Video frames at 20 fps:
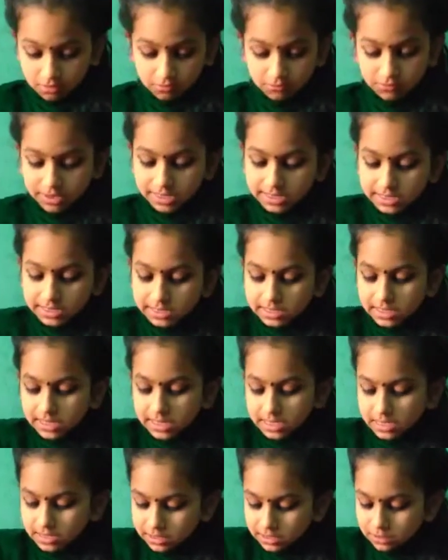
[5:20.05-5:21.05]
what it
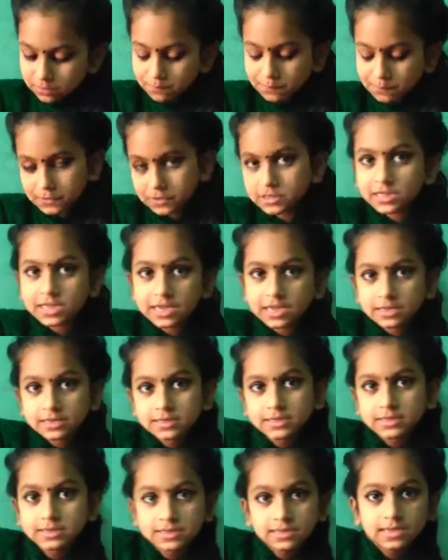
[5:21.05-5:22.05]
takes to put
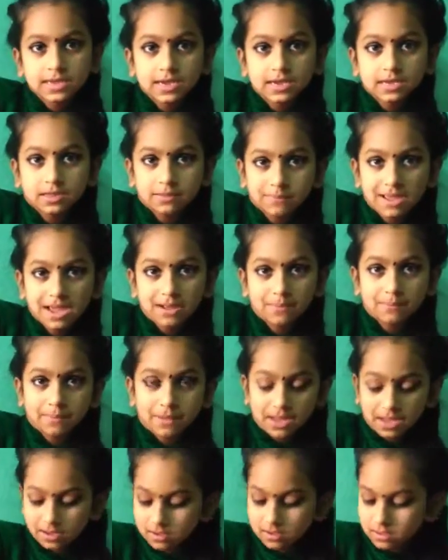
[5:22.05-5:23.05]
things inside the
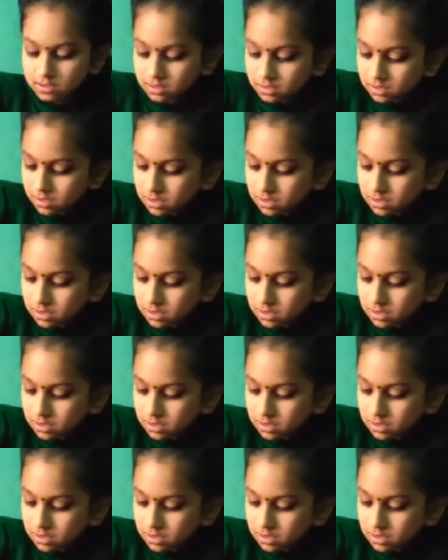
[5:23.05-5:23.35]
backpack.